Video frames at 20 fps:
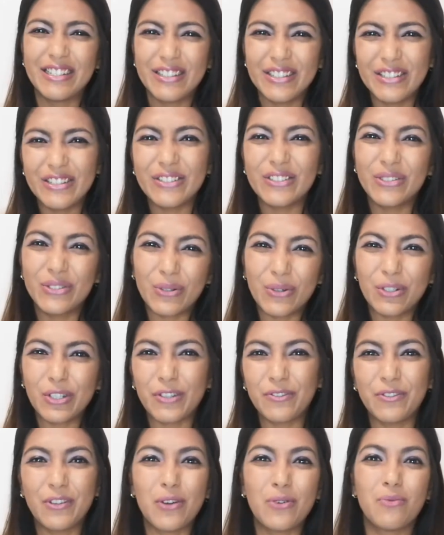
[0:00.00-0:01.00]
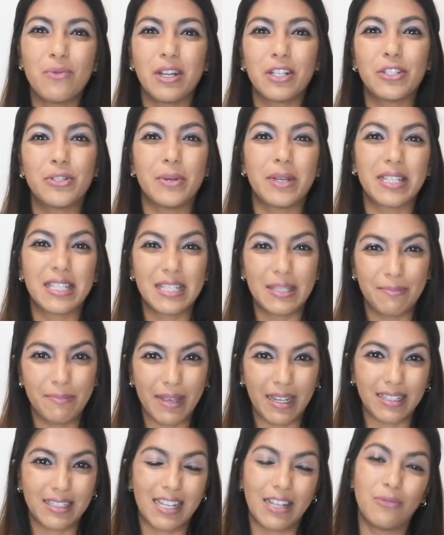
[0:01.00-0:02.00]
you sort of know what to
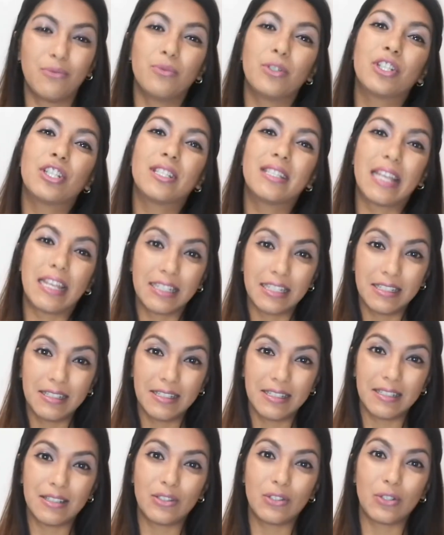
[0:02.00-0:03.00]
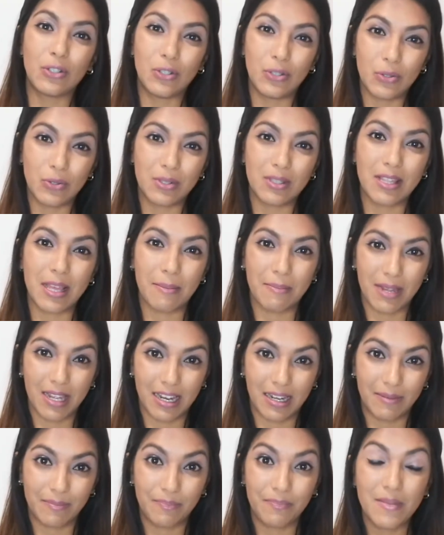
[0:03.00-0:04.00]
expect and which sentences to use them
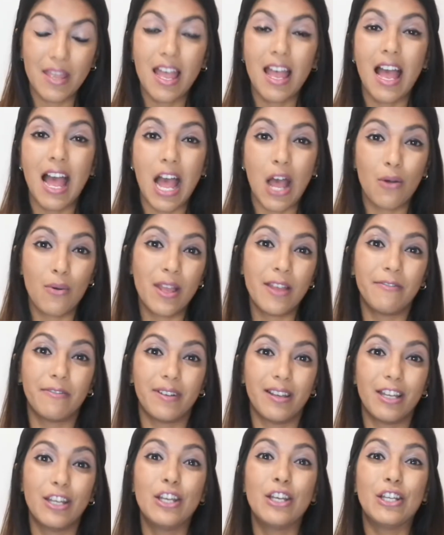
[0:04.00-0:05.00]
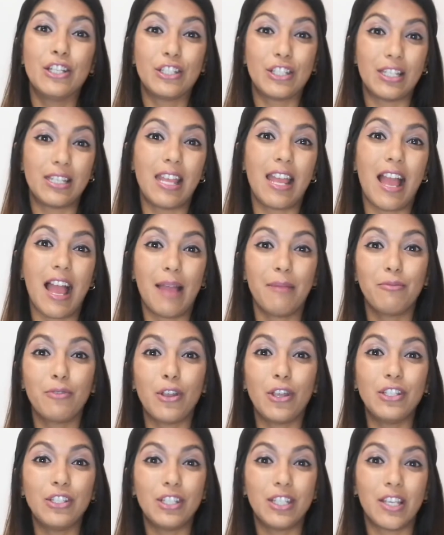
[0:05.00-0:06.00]
in. However, today I'm
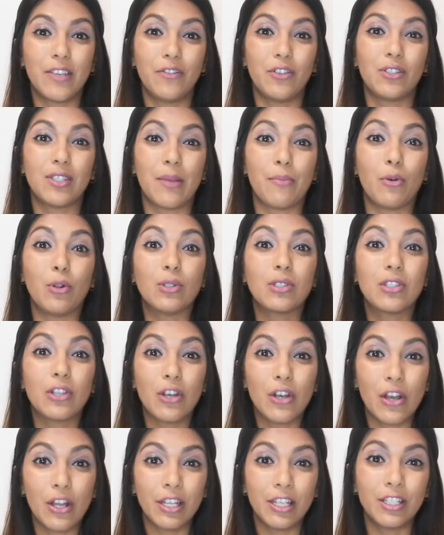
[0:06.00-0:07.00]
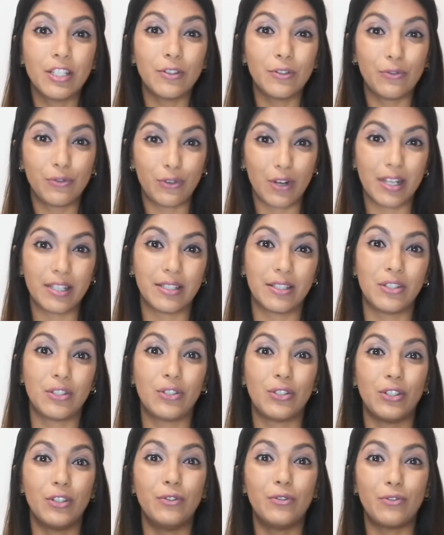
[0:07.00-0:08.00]
going to give you some alternative phrases
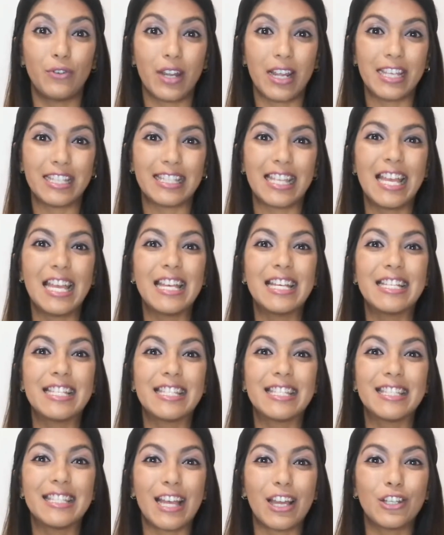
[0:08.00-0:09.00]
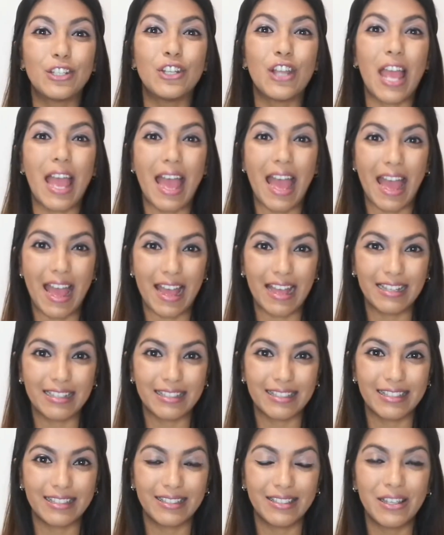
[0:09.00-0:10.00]
to the phrase such
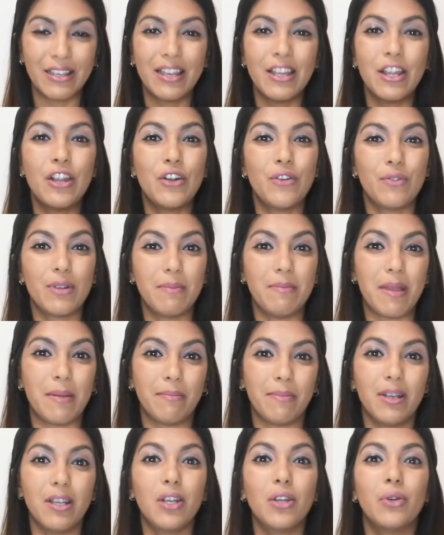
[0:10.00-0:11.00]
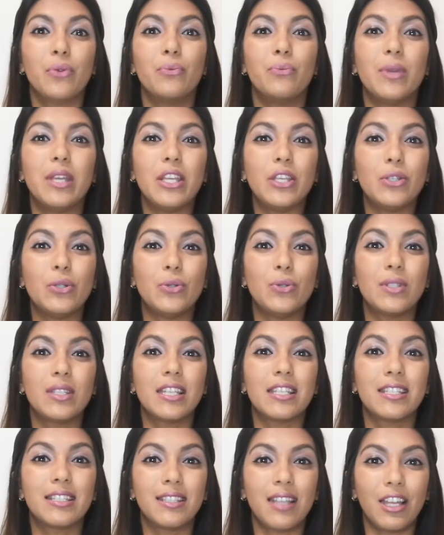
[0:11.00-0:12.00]
as. Remember, we
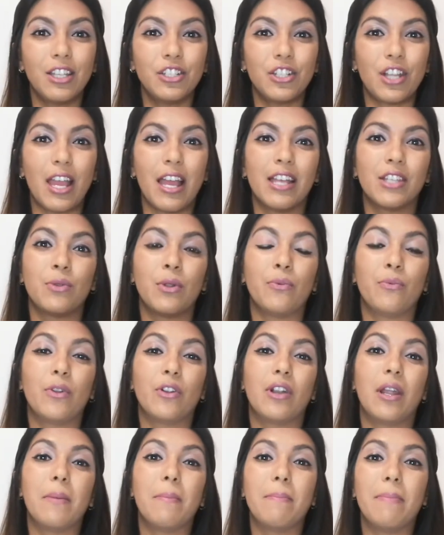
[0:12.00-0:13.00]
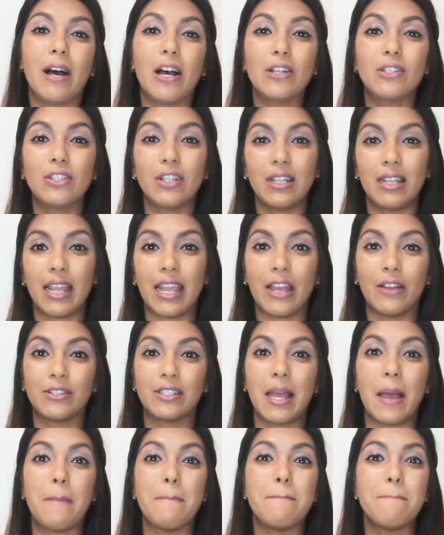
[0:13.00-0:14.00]
use such as when we're about to lay
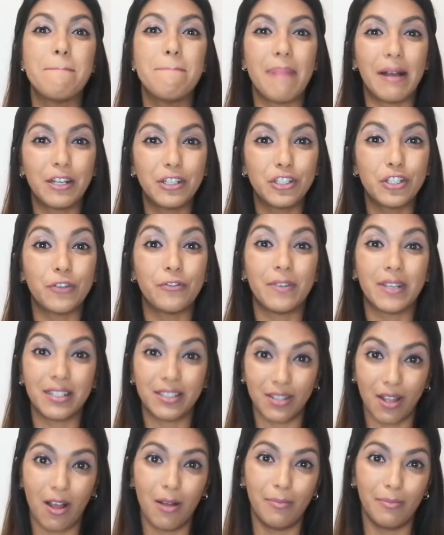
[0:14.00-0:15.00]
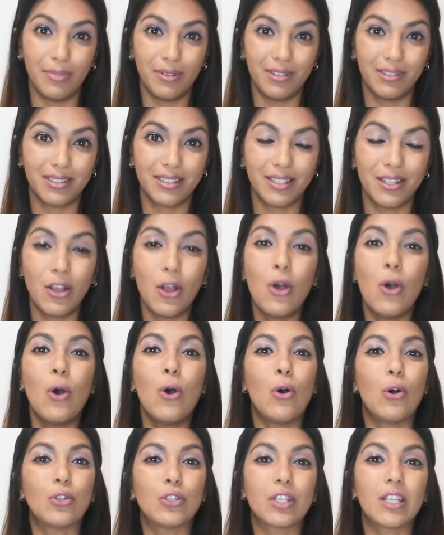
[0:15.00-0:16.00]
out a bunch of examples
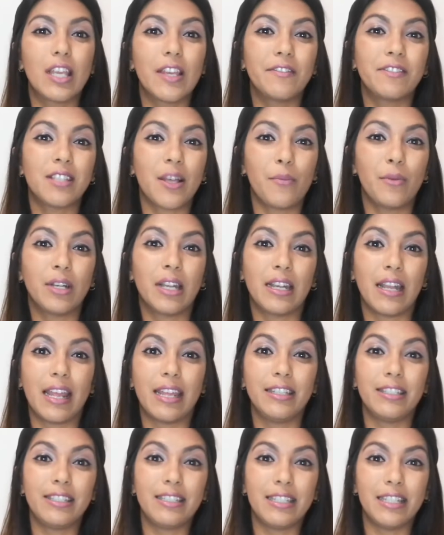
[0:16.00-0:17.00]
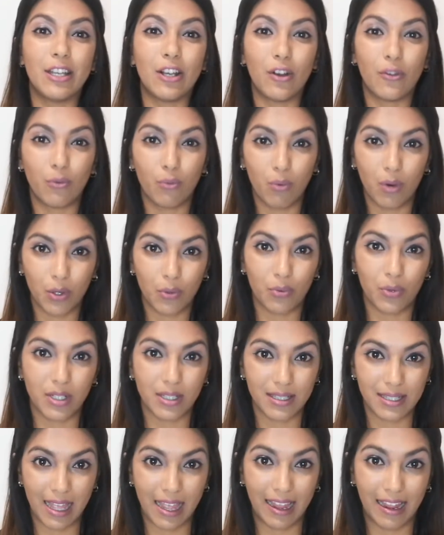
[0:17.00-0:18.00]
or to give someone an idea of what we're
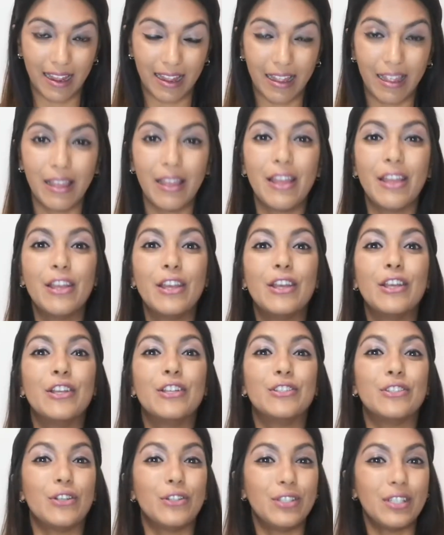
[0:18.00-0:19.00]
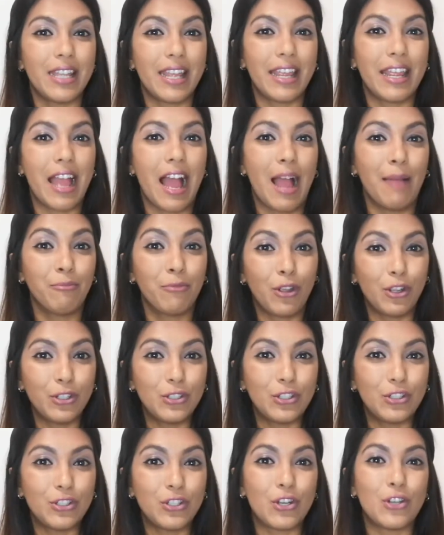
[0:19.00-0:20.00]
saying. So today I'm going
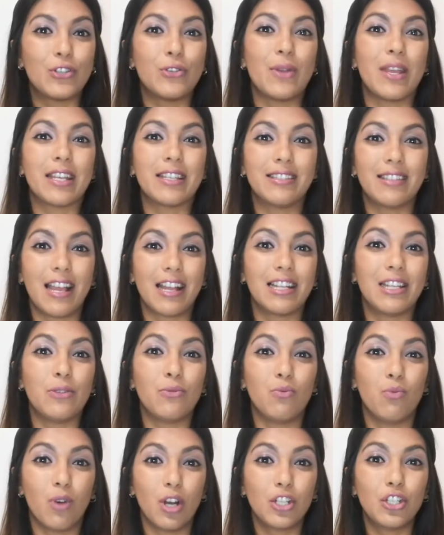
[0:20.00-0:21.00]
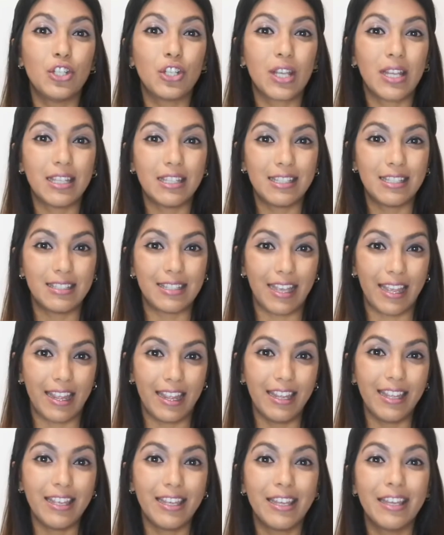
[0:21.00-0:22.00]
to show you exactly what you can
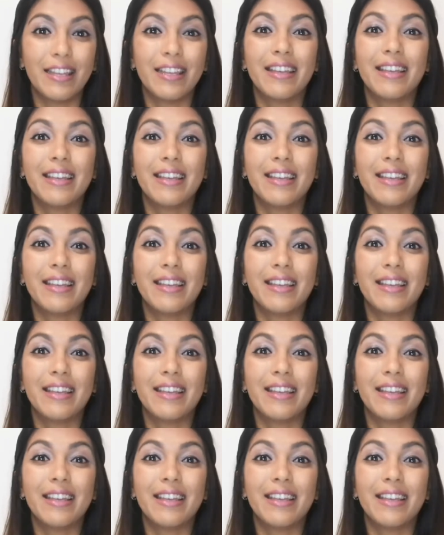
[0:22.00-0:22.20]
say